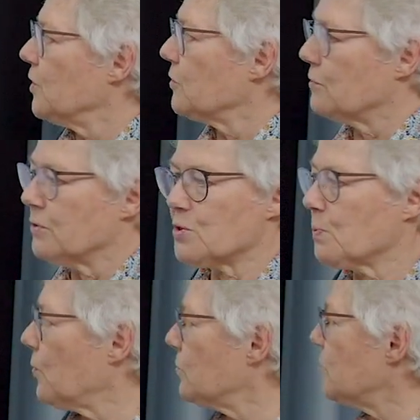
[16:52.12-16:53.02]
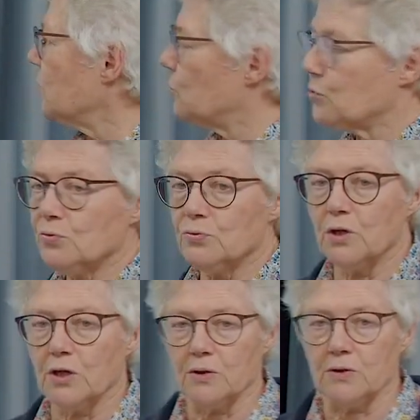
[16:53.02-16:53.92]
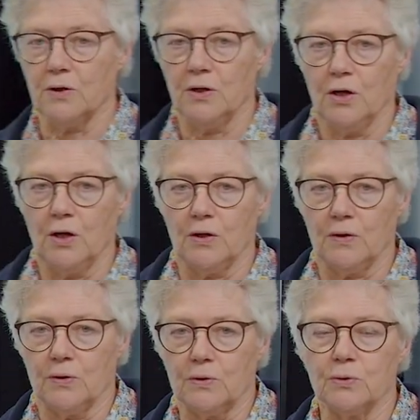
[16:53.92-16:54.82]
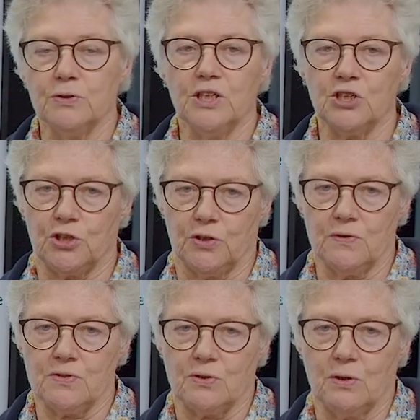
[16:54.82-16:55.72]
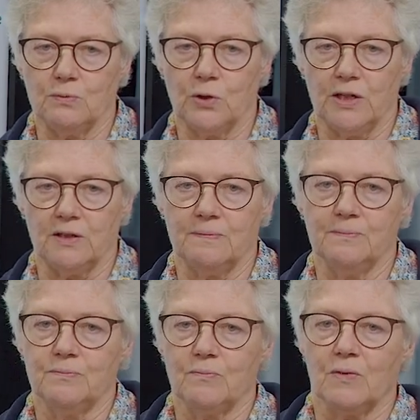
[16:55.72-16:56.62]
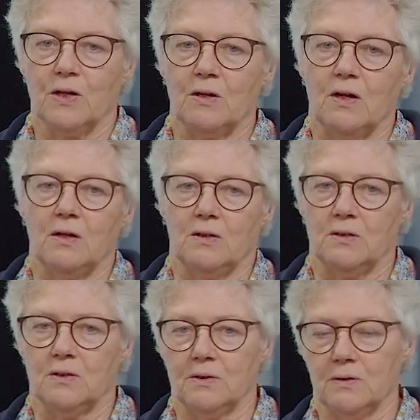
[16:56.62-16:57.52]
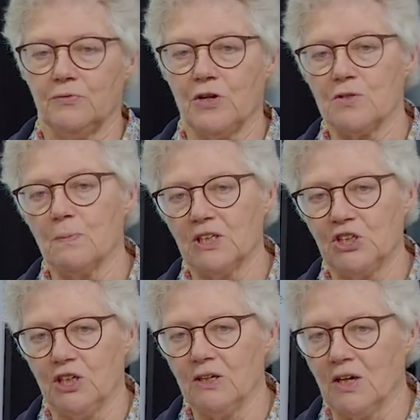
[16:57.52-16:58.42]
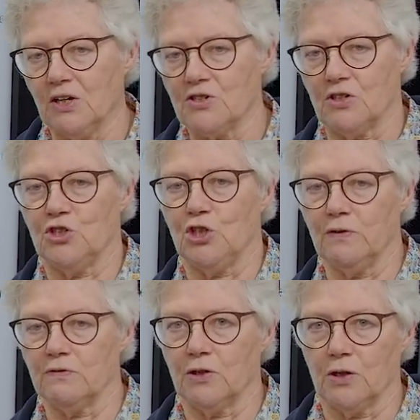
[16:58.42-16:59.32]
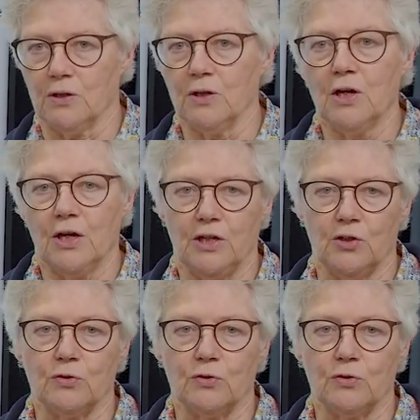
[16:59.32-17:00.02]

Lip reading: correspond to conditions where phase matching is achieved in a